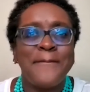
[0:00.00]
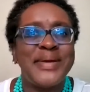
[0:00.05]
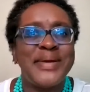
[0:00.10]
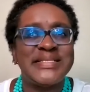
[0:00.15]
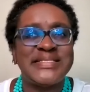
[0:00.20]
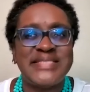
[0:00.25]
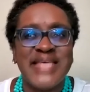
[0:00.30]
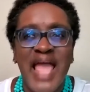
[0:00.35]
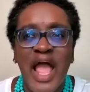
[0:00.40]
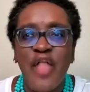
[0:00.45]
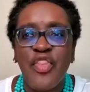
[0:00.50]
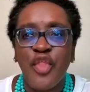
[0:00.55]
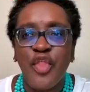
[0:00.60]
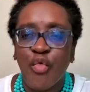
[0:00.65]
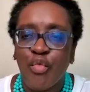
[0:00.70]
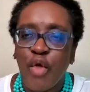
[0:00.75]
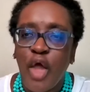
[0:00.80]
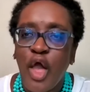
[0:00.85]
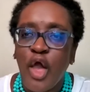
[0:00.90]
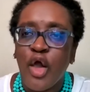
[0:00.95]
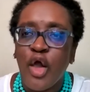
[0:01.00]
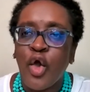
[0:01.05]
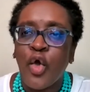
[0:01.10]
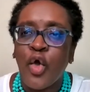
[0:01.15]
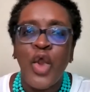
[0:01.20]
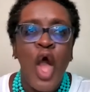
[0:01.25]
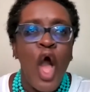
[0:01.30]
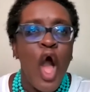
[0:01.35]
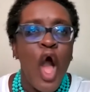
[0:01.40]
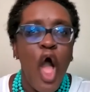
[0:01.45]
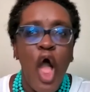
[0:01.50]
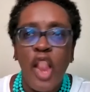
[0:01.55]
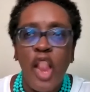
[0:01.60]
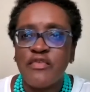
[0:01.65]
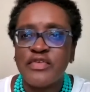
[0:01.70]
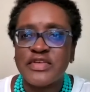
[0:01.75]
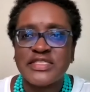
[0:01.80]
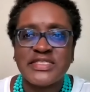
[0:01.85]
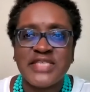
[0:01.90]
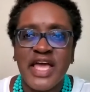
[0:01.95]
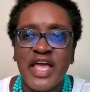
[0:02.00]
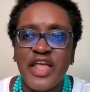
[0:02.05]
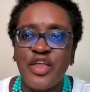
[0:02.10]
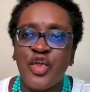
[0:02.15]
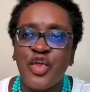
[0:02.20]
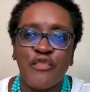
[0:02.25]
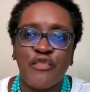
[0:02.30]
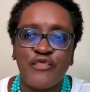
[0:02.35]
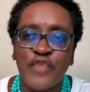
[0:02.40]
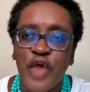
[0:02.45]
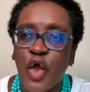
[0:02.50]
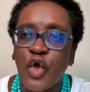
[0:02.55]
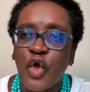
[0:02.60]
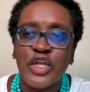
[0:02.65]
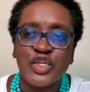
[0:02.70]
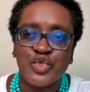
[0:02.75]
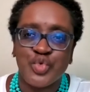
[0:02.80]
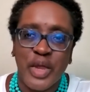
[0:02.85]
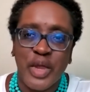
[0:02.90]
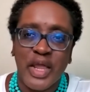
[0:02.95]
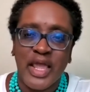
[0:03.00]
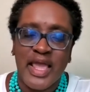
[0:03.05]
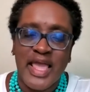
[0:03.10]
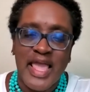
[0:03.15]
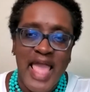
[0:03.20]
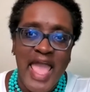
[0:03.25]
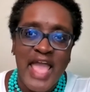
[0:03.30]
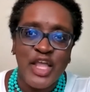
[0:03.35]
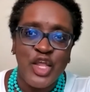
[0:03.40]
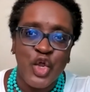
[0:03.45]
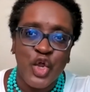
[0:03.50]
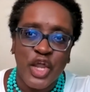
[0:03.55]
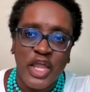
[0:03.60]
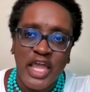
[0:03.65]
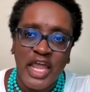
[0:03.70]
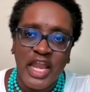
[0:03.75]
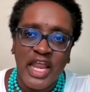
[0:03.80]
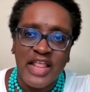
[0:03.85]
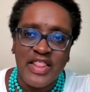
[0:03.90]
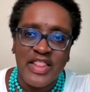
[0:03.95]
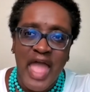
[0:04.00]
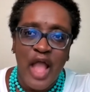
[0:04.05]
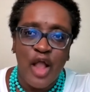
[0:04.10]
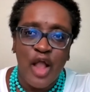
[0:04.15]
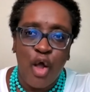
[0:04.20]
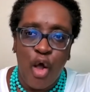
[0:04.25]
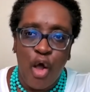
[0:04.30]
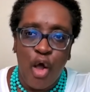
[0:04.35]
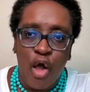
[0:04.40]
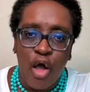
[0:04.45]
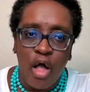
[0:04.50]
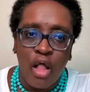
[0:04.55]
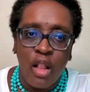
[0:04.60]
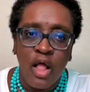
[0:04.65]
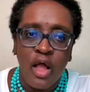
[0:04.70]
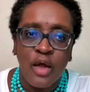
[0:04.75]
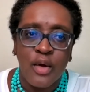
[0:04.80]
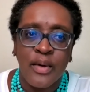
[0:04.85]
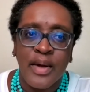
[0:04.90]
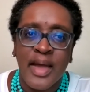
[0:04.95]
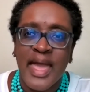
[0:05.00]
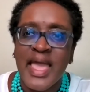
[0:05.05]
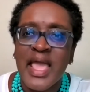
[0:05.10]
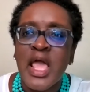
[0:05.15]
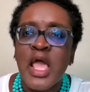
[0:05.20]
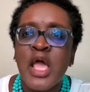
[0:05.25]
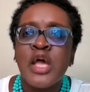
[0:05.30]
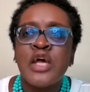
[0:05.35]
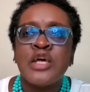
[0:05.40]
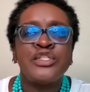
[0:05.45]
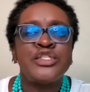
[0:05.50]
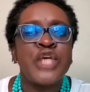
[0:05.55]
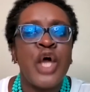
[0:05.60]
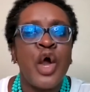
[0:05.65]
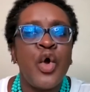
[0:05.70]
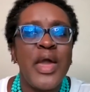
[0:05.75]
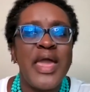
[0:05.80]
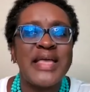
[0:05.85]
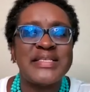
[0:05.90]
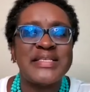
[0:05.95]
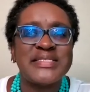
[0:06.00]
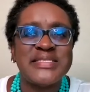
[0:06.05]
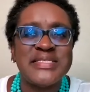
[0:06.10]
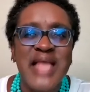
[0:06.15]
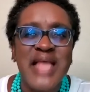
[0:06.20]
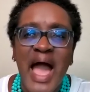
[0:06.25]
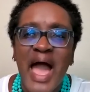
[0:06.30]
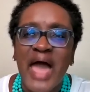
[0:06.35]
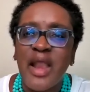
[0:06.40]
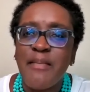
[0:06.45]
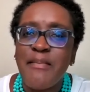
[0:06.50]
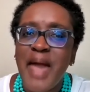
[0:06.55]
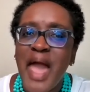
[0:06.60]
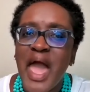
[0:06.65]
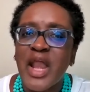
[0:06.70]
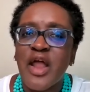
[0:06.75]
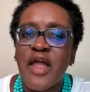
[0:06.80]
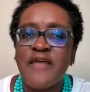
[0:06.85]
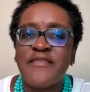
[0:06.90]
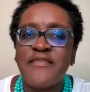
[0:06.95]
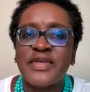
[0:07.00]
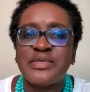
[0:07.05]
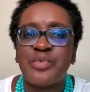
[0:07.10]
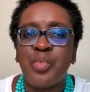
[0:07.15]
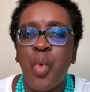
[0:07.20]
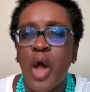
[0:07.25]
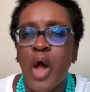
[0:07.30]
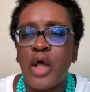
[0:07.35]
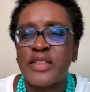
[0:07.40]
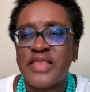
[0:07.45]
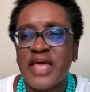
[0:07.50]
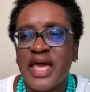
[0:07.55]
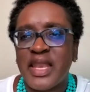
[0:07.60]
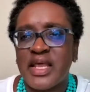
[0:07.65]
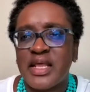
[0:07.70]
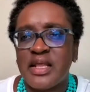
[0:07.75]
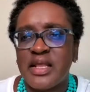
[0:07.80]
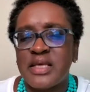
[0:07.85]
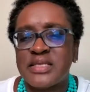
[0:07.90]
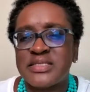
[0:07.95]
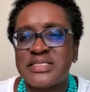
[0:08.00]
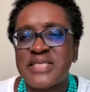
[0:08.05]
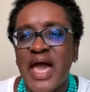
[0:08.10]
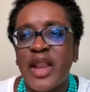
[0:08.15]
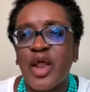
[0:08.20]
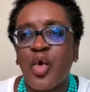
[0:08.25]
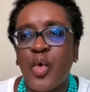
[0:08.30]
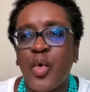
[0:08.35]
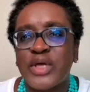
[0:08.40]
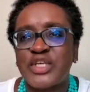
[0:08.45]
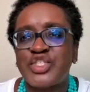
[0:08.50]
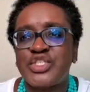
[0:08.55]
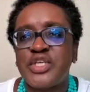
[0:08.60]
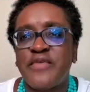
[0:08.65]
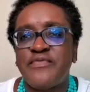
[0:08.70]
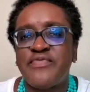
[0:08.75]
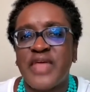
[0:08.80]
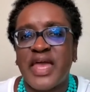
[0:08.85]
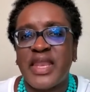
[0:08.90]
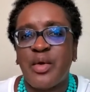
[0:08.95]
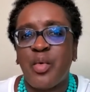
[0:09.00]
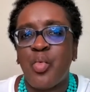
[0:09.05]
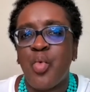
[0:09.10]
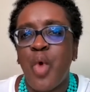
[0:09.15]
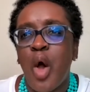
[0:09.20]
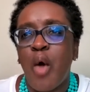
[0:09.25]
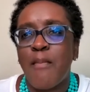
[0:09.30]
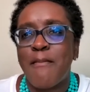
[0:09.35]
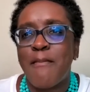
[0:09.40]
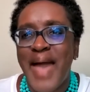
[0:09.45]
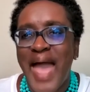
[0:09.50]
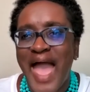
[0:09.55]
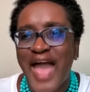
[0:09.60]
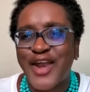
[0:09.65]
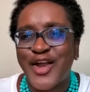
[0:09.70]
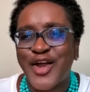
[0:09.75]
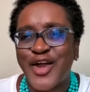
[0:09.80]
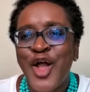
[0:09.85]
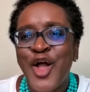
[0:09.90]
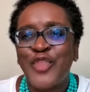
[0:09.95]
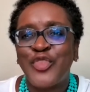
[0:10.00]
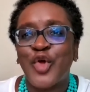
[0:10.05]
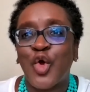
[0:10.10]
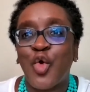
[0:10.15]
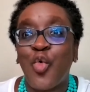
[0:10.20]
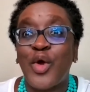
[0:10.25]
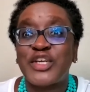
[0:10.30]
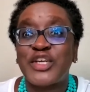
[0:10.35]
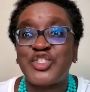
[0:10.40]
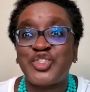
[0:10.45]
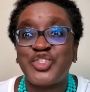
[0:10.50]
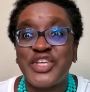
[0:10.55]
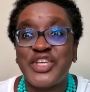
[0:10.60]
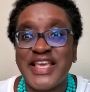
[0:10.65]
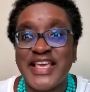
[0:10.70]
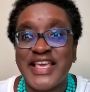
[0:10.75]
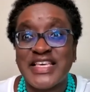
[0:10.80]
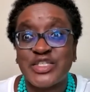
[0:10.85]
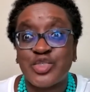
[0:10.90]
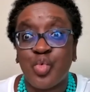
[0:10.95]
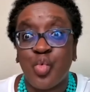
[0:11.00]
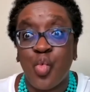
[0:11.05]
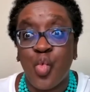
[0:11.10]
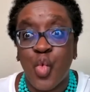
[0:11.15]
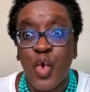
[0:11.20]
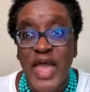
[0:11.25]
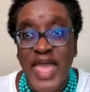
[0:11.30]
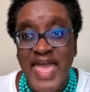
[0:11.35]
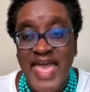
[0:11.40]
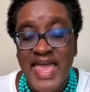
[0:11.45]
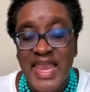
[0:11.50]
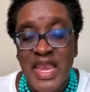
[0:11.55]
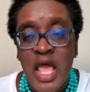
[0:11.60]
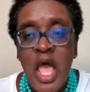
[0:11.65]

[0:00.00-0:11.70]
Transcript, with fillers: But down the road, all of a sudden your phone is ringing and you're getting that call right so it's not a matter if it won't that it is not a question of that it won't matter the question is when